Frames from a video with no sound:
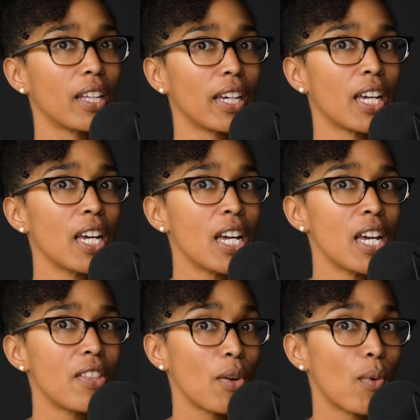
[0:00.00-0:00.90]
Like
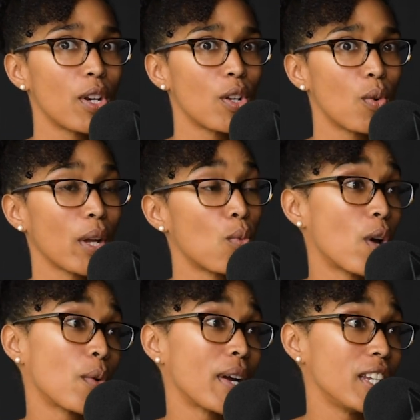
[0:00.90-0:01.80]
they want to know, like,
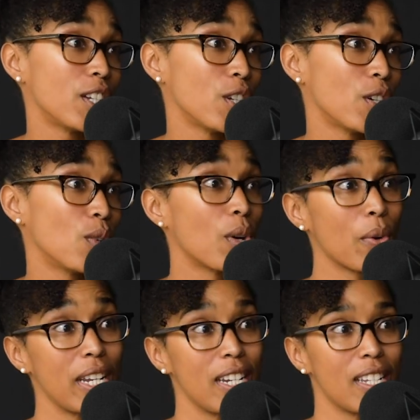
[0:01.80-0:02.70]
what do I need to know? What
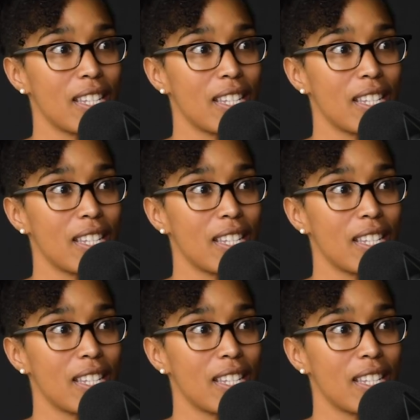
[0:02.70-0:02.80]
do I need to